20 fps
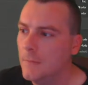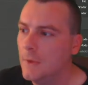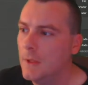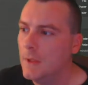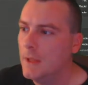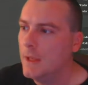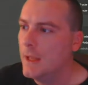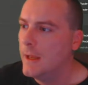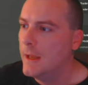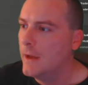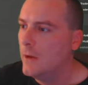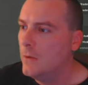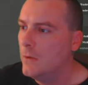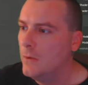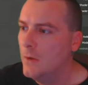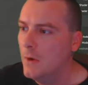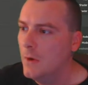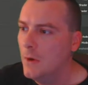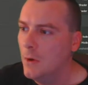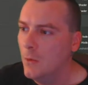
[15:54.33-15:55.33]
Now
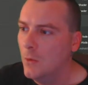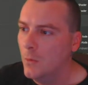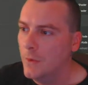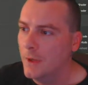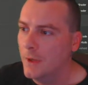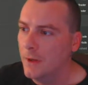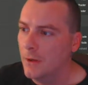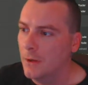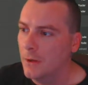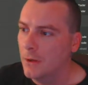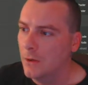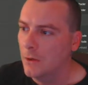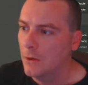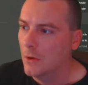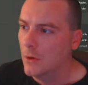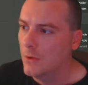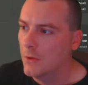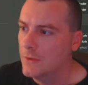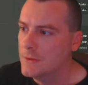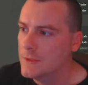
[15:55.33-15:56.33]
we can
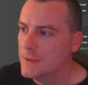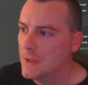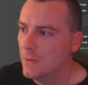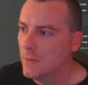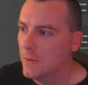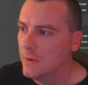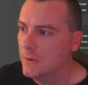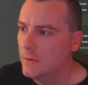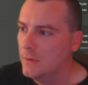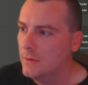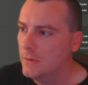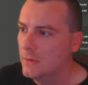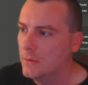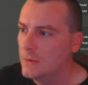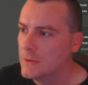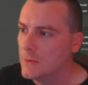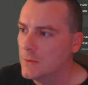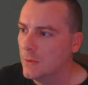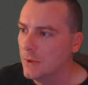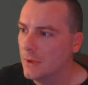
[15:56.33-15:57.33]
close that one,
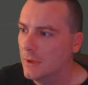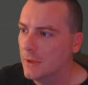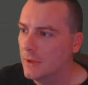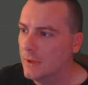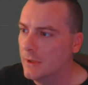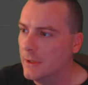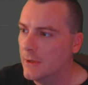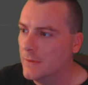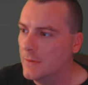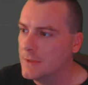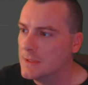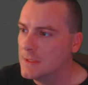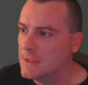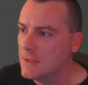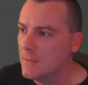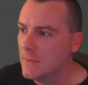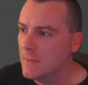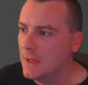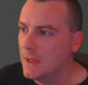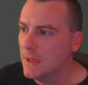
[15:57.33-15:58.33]
so we can click on the
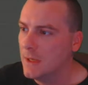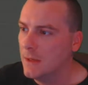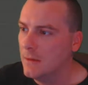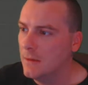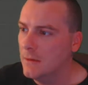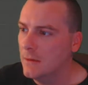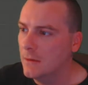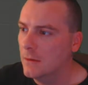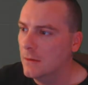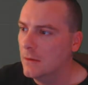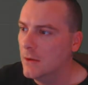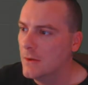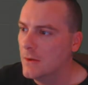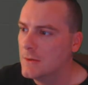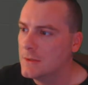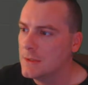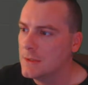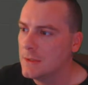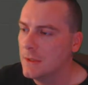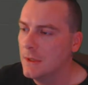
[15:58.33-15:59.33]
sim again,
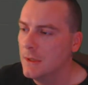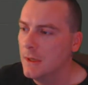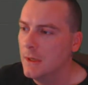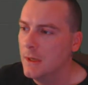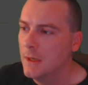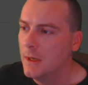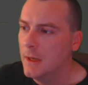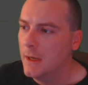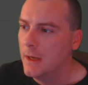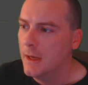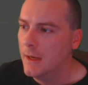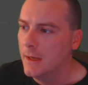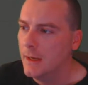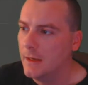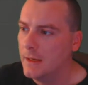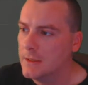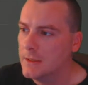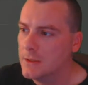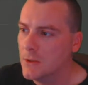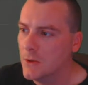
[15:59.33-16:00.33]
close it, and
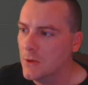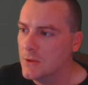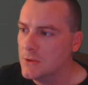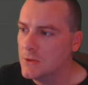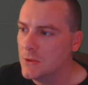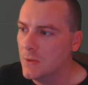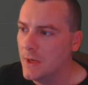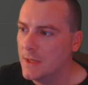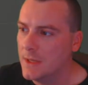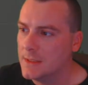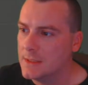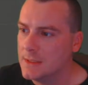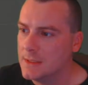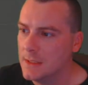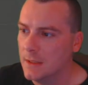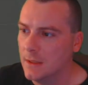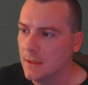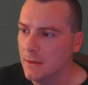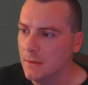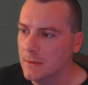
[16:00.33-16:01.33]
let's go to our
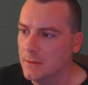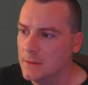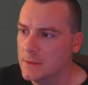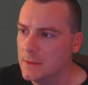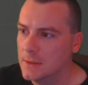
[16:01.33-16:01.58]
second